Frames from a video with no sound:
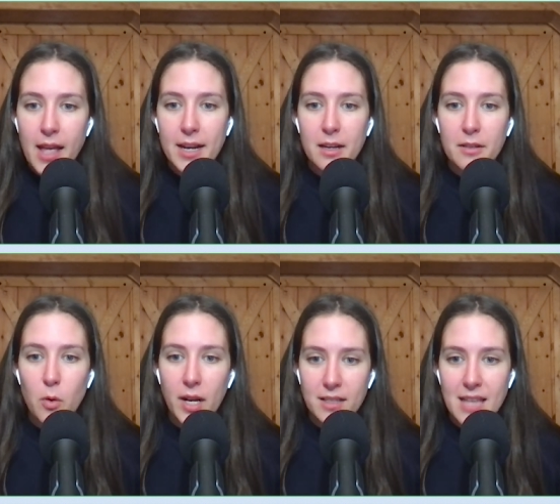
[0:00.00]
and it
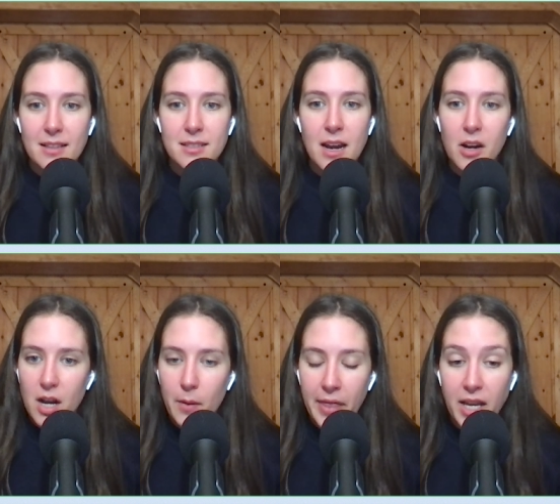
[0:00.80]
avoids that
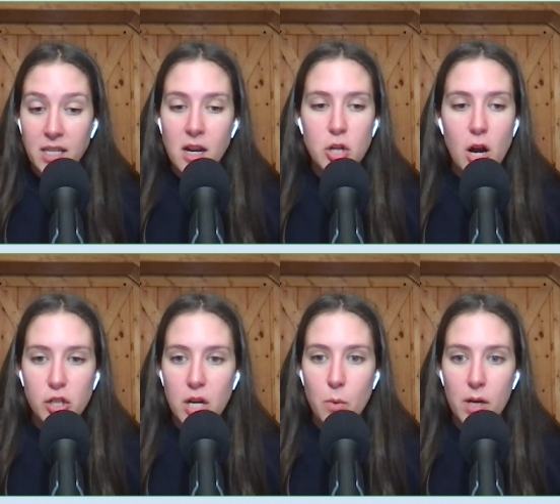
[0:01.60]
scenario in like a Dutch
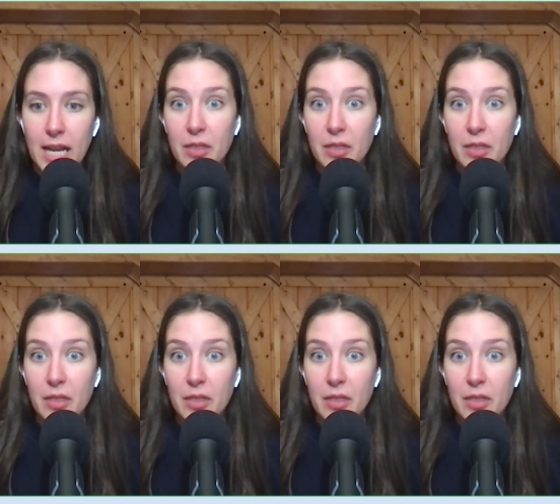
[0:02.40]
auction where like